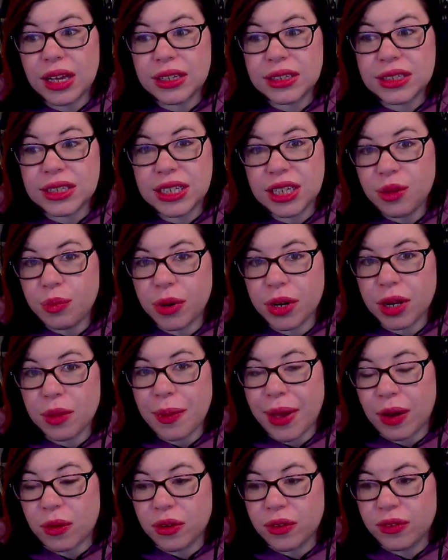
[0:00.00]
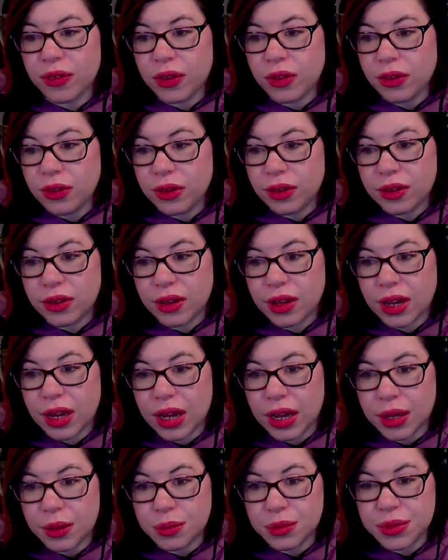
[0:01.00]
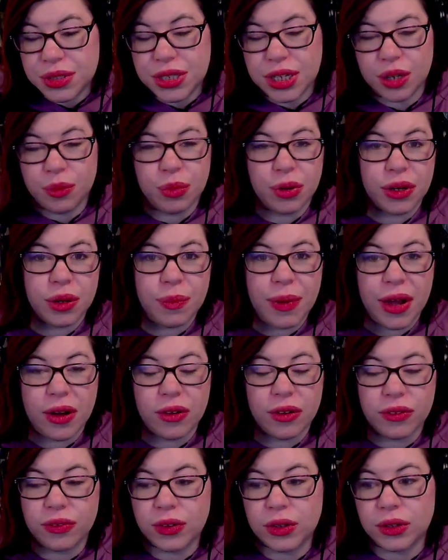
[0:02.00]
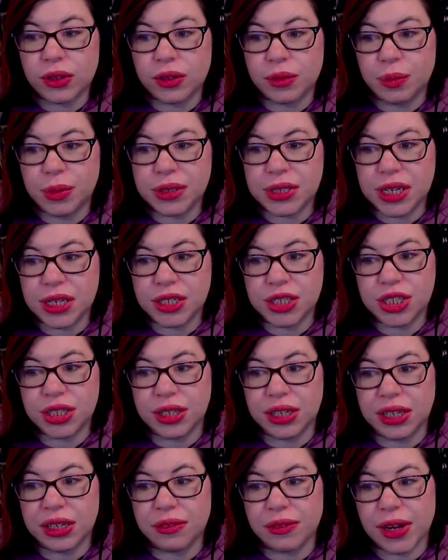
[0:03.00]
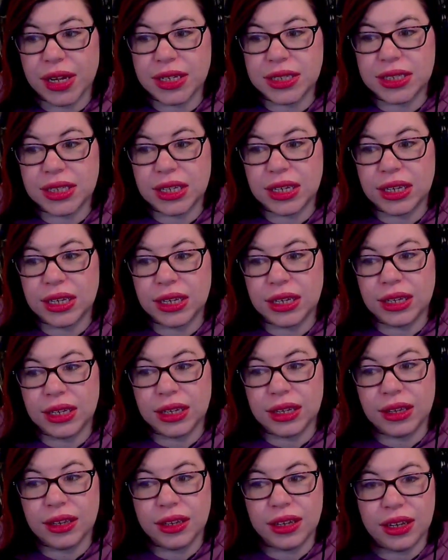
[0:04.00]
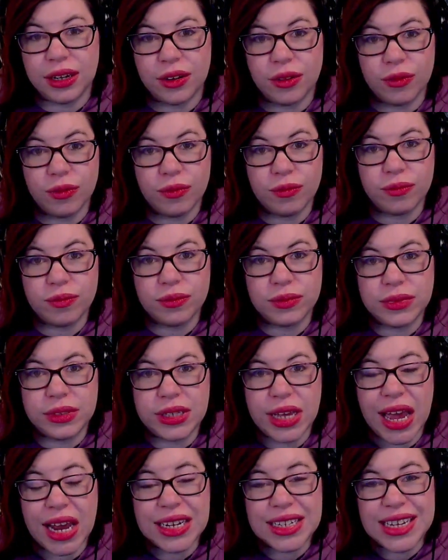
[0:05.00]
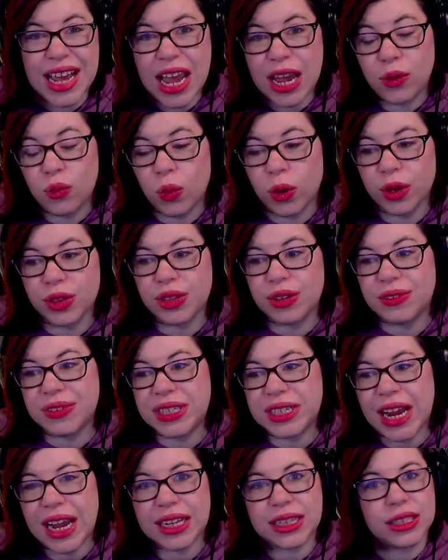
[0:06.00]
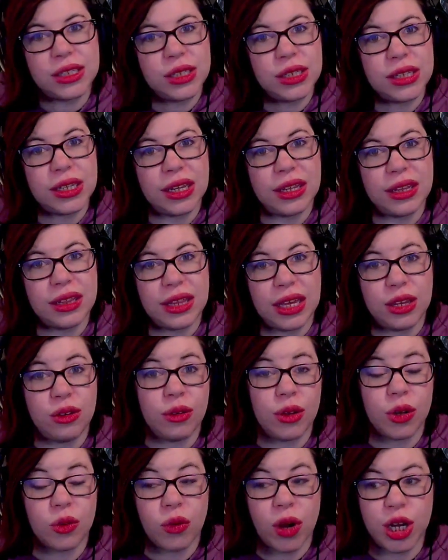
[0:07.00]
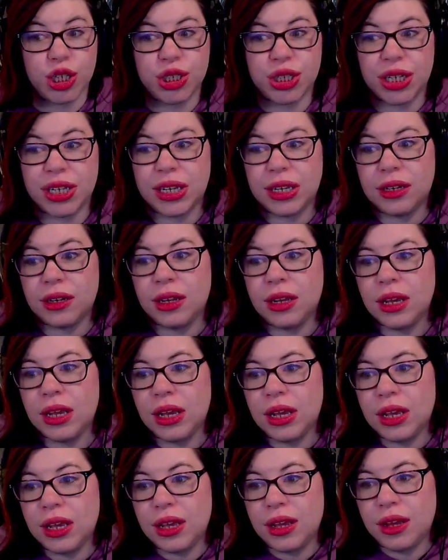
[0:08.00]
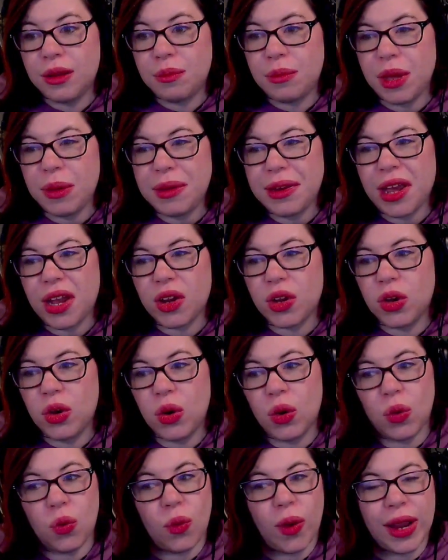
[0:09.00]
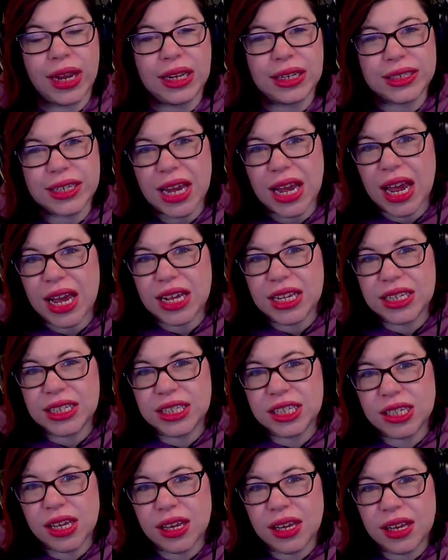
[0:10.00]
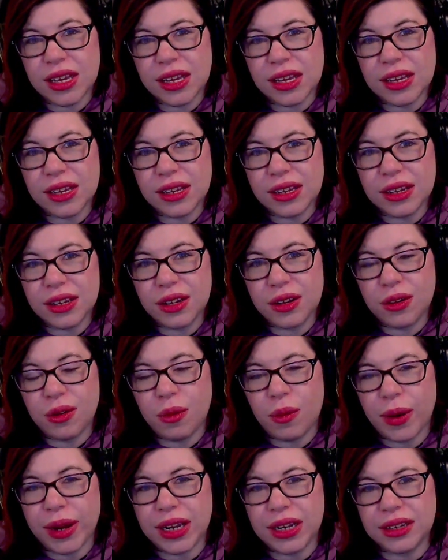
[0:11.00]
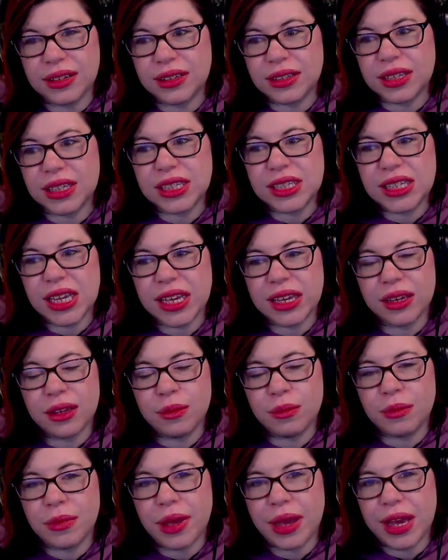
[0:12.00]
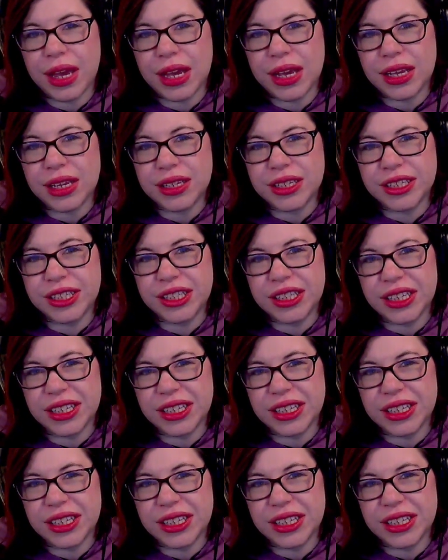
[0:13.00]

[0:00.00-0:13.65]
Still pretty powerful. Um, still pretty powerful. Potentially raising you know 10 10 worth of stats that you can rush in. Maybe not quite as uh quite the same as